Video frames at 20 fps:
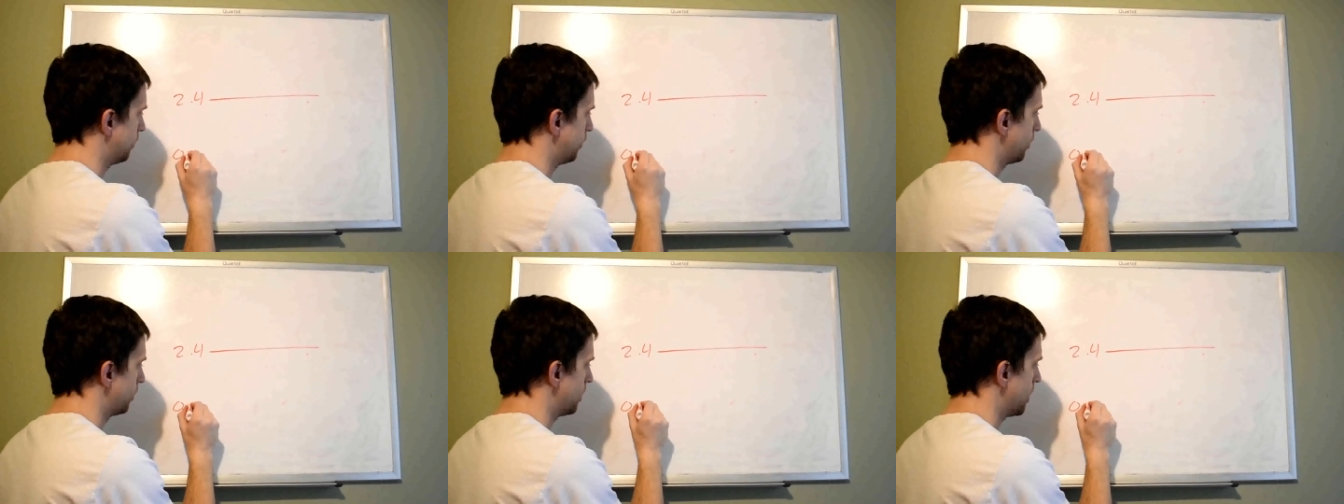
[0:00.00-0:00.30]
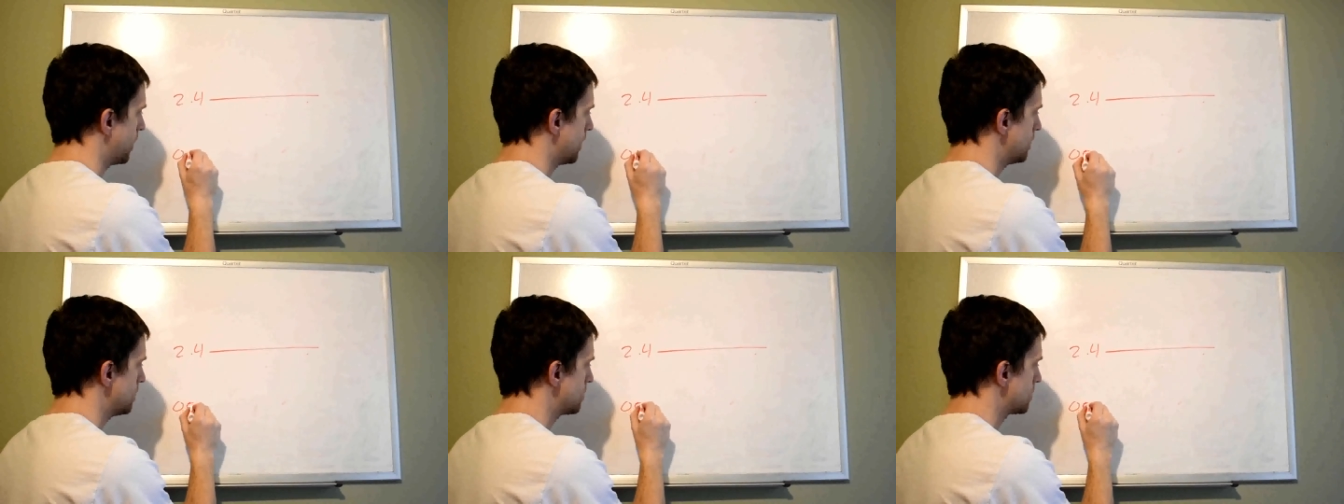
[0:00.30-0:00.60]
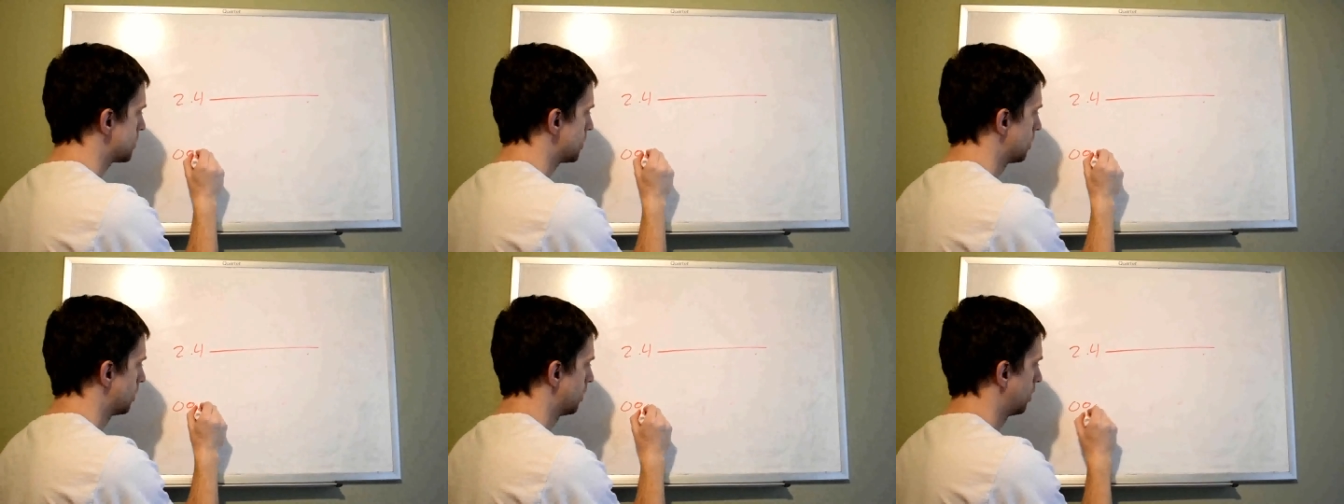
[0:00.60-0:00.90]
for your
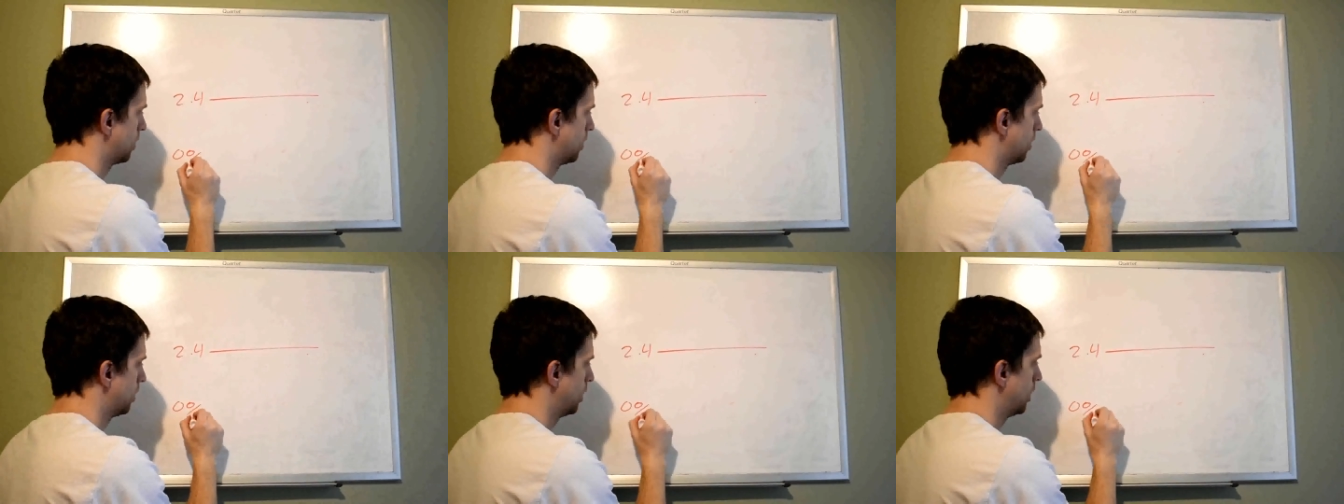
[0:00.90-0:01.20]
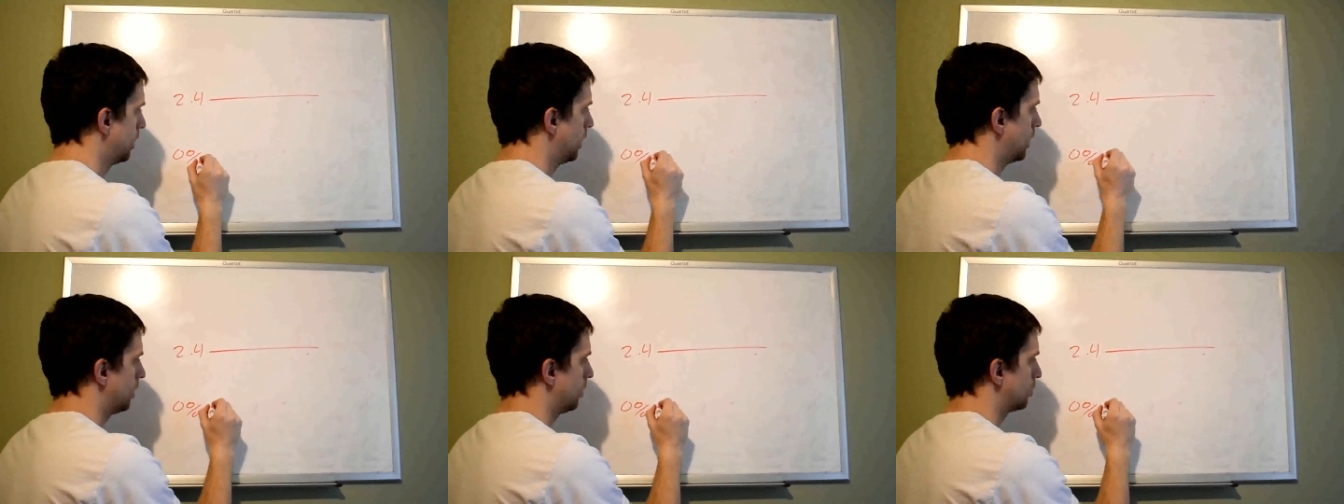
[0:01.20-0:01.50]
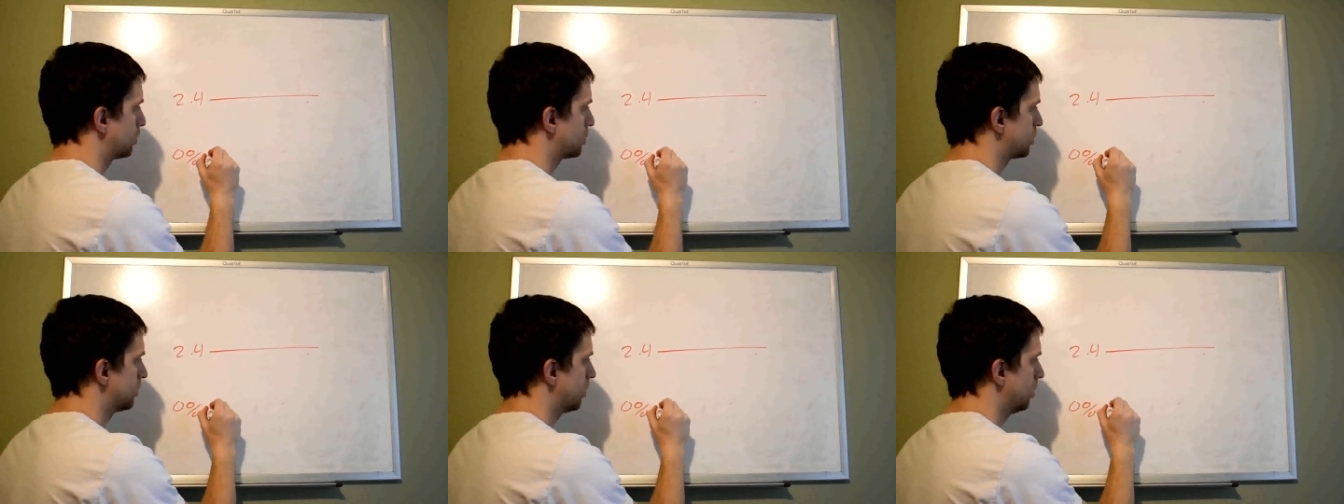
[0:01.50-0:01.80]
lights, and
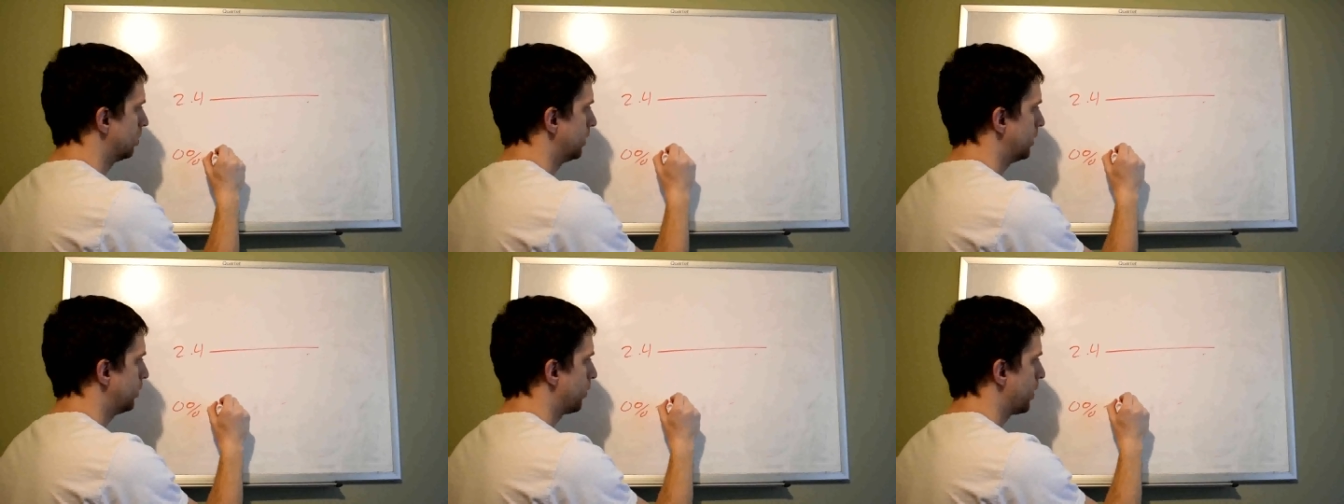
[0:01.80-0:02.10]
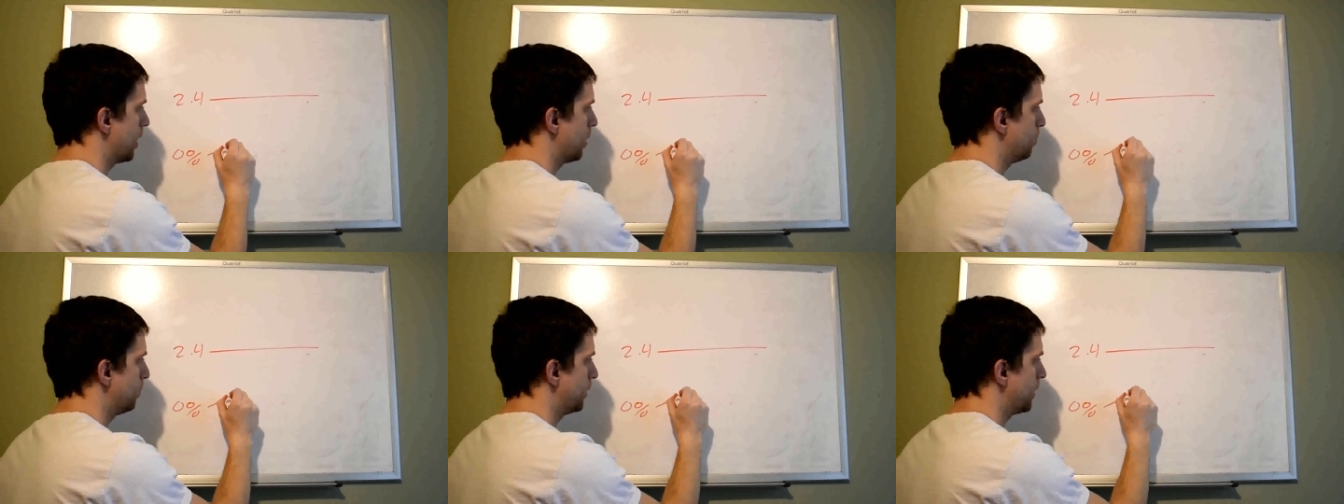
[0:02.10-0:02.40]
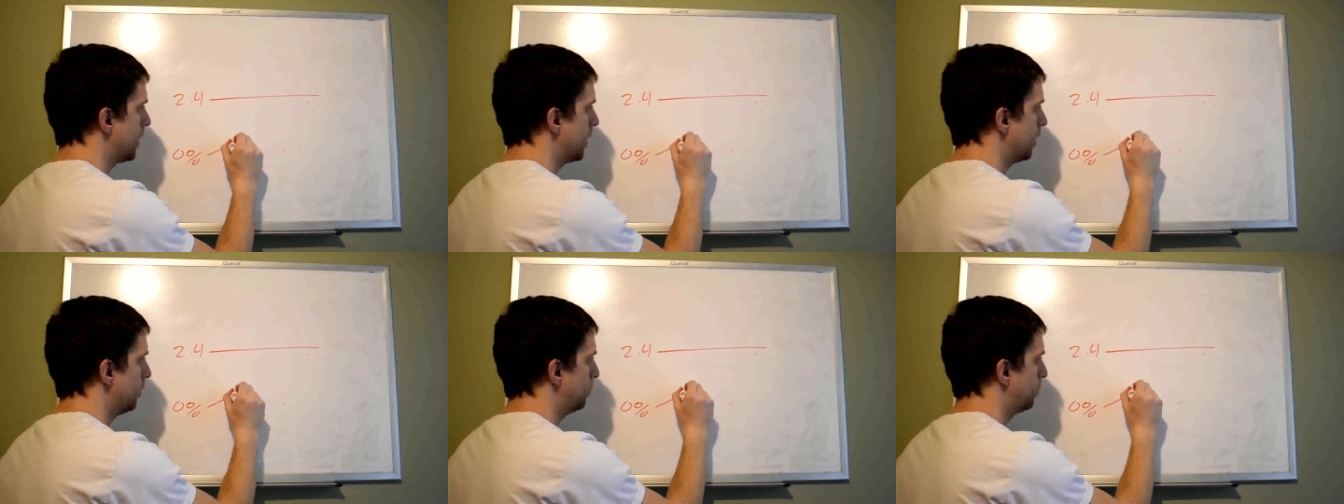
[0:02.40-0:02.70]
it'll slowly ramp
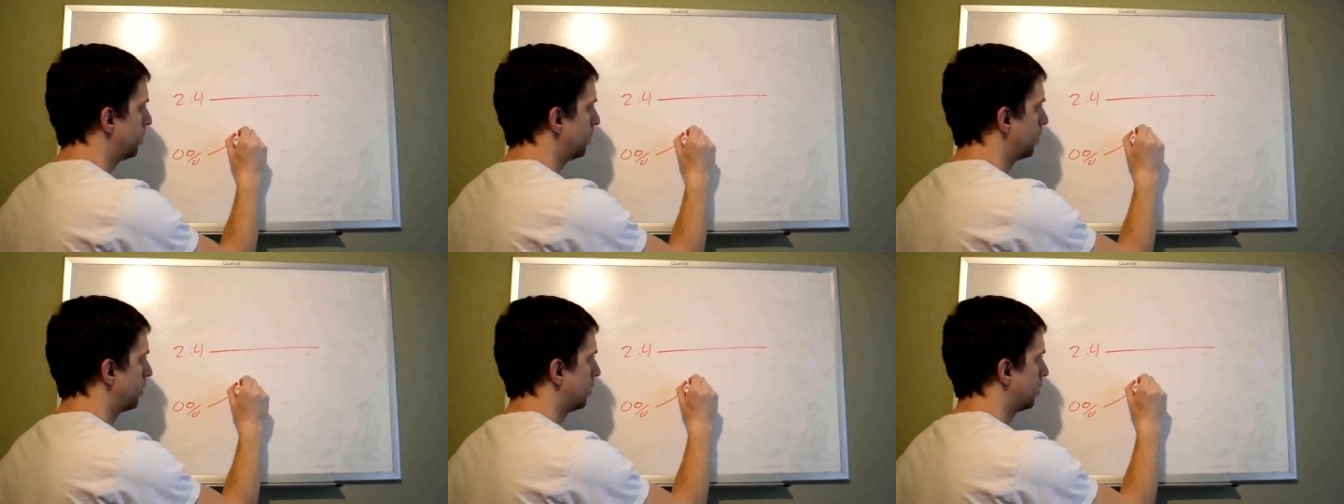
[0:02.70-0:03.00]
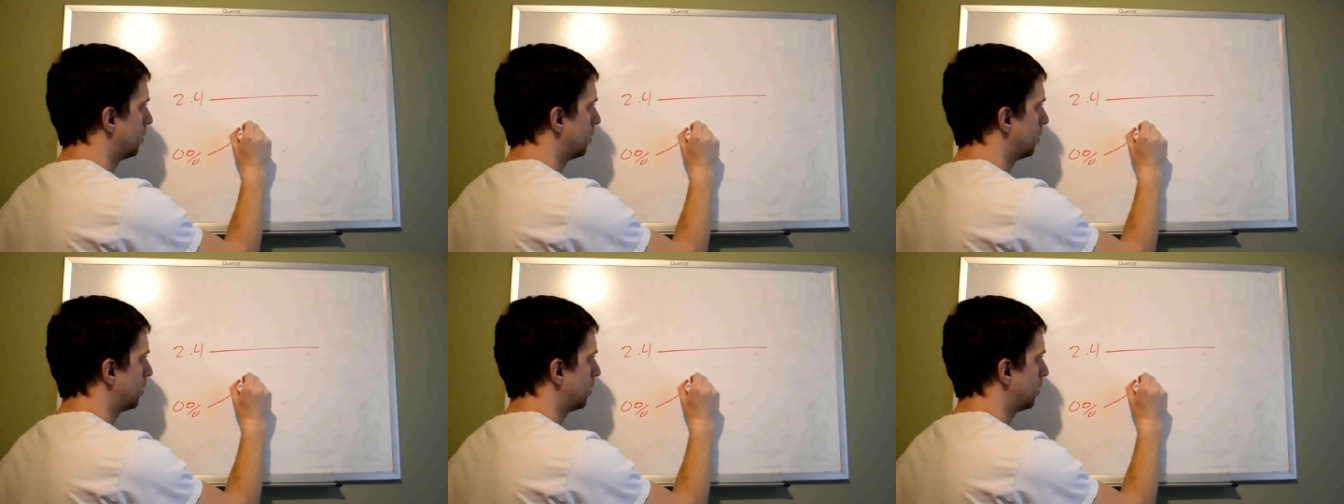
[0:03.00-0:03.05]
it up